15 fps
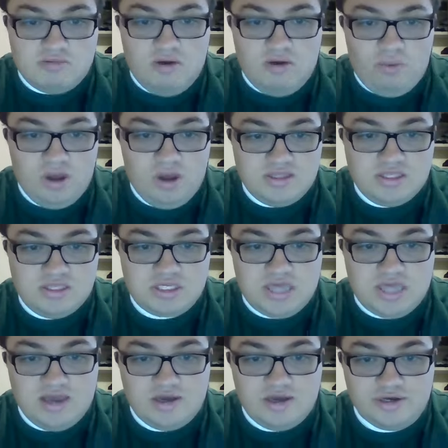what
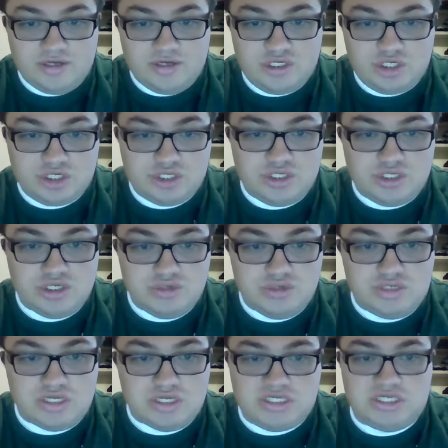Skyhook should do
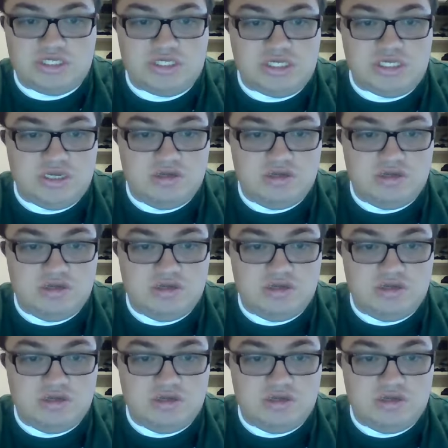to succeed.